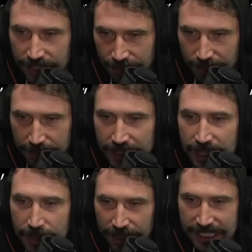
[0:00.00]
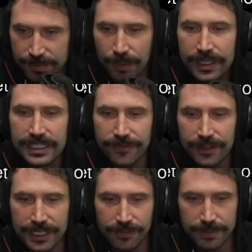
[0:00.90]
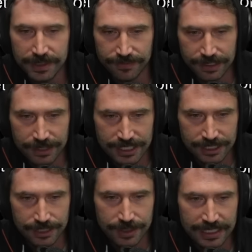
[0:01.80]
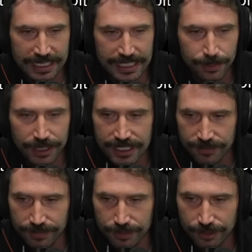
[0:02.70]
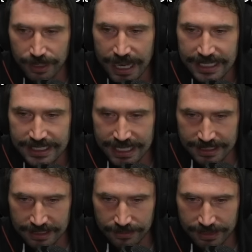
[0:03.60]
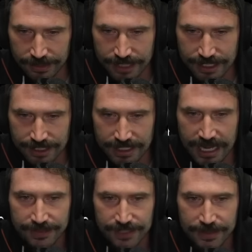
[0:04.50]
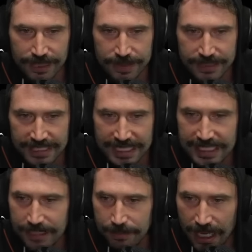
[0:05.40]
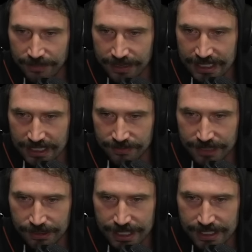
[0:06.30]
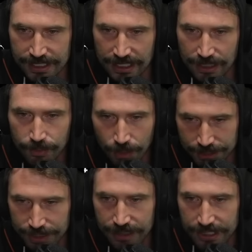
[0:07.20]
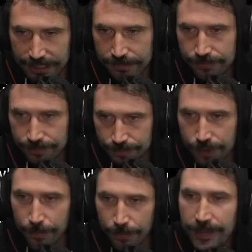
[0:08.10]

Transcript: You know what I mean? By exploring different NeoVim configurations, you get inspiration from tried and tested configurations, and after some time, it's easy to modify the configurations a little more to your liking. True.